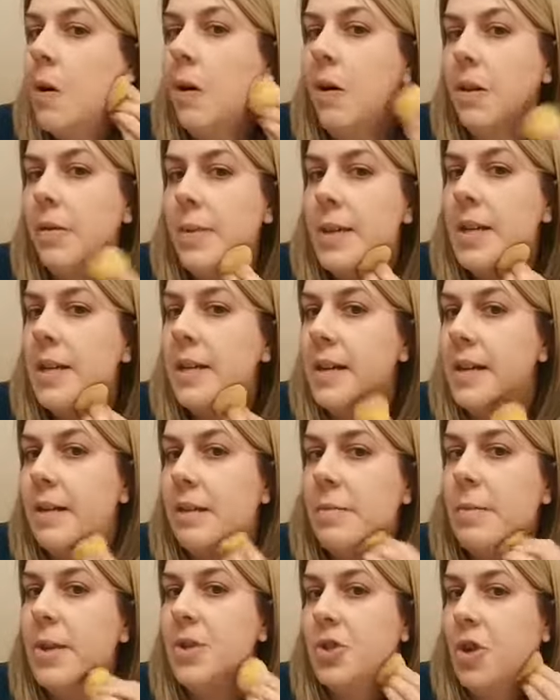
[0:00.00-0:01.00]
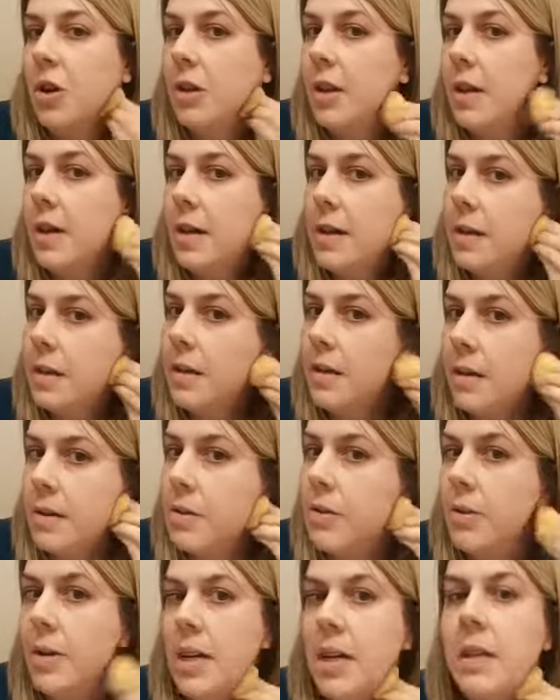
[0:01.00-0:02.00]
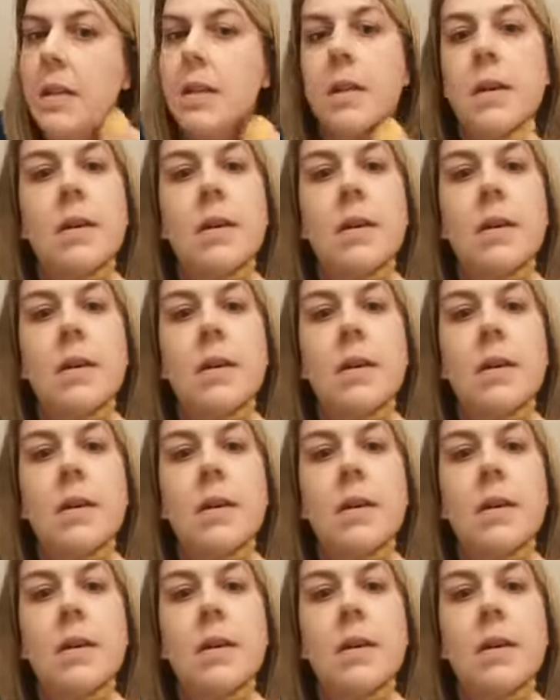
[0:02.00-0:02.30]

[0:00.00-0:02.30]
All the way down to my jawline, underneath.